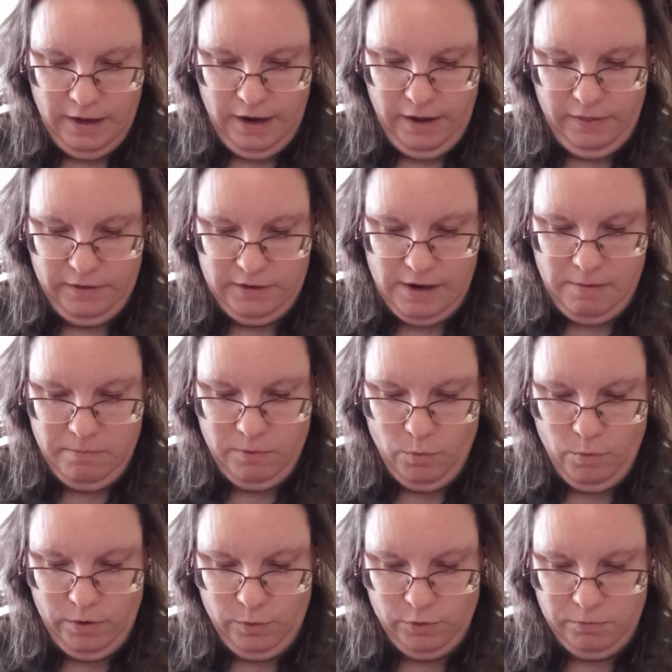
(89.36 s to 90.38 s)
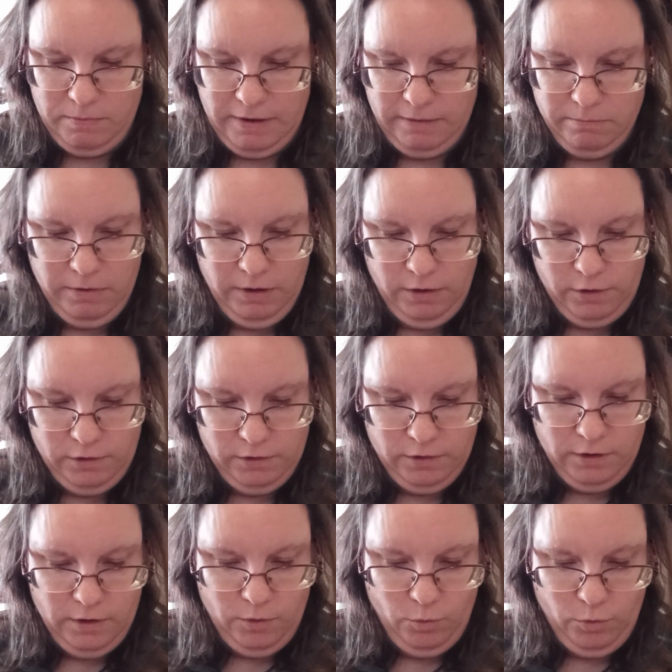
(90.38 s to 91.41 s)
And the temple, when it was being built,
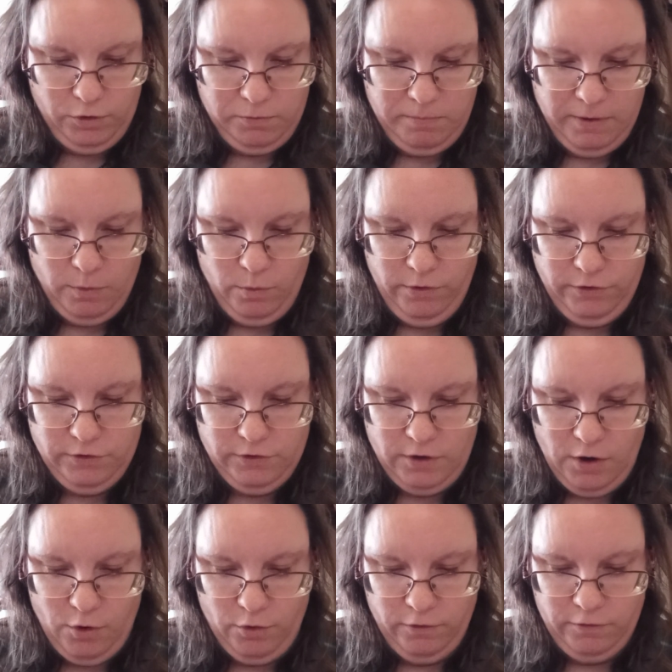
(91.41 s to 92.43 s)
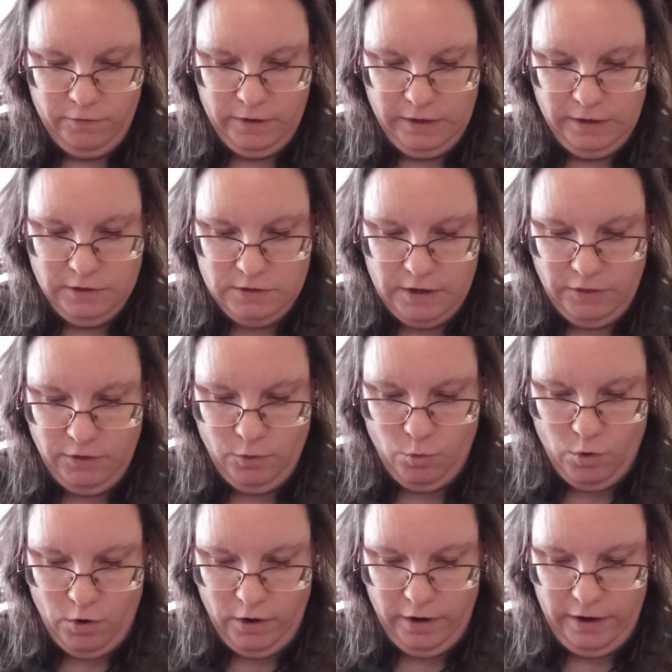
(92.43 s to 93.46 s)
was built with stone finished at the
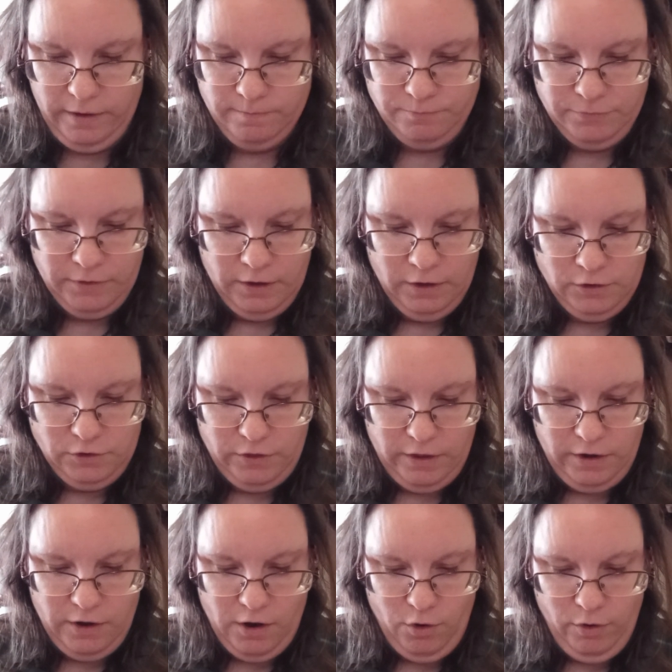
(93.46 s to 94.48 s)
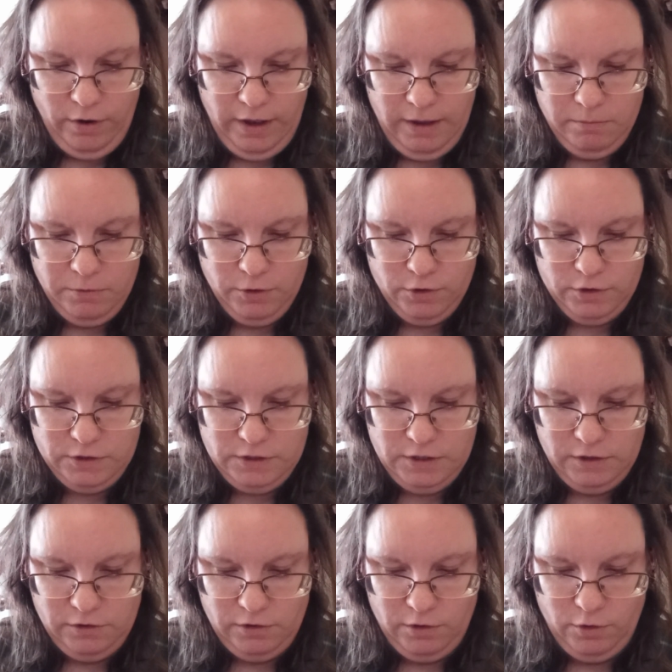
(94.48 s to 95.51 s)
quarry, so that no hammer or
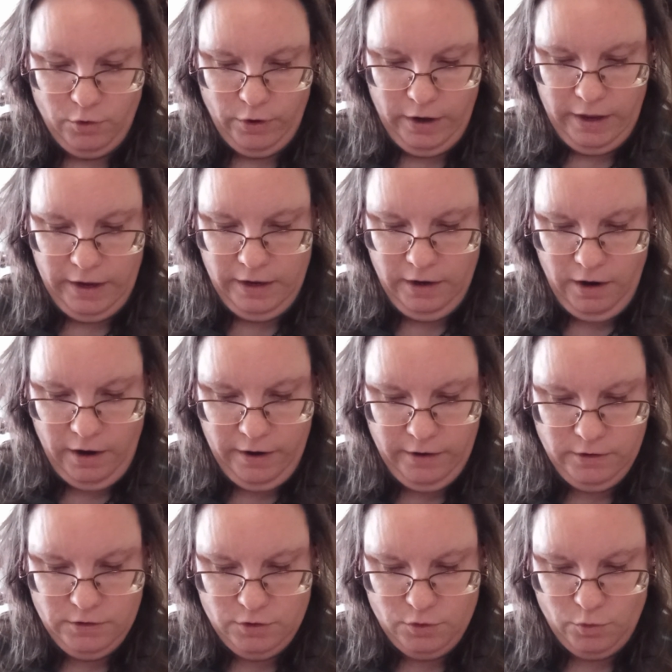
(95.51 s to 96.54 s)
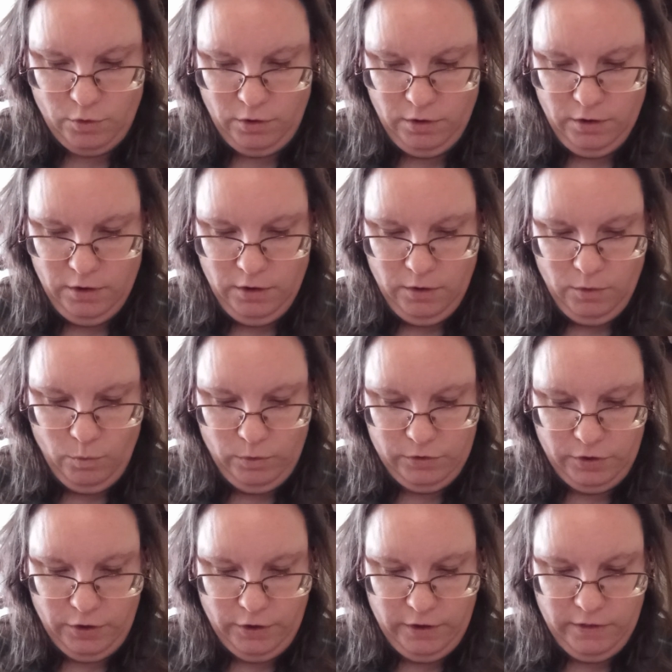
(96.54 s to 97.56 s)
chisel or any iron tool
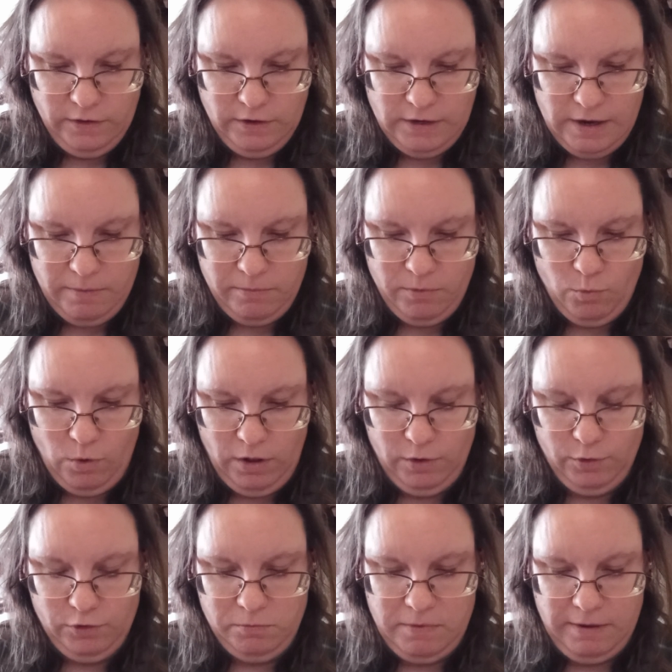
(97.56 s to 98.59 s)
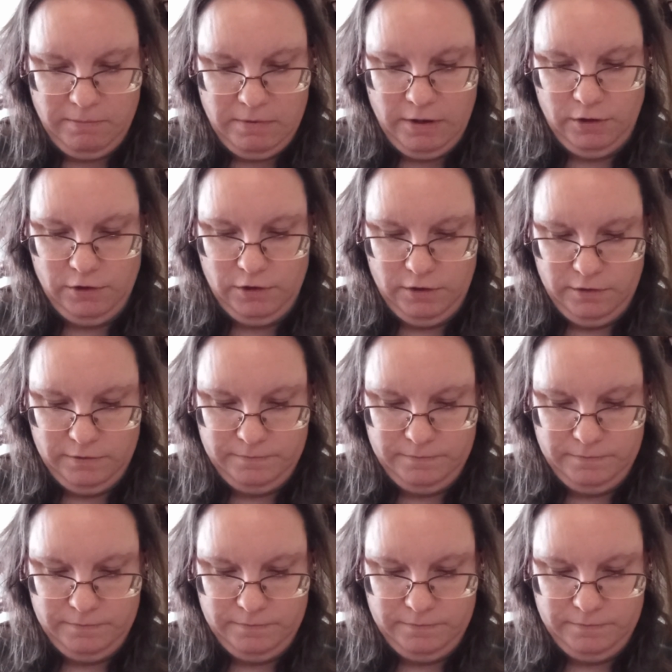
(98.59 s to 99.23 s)
was heard in the temple while it was being built.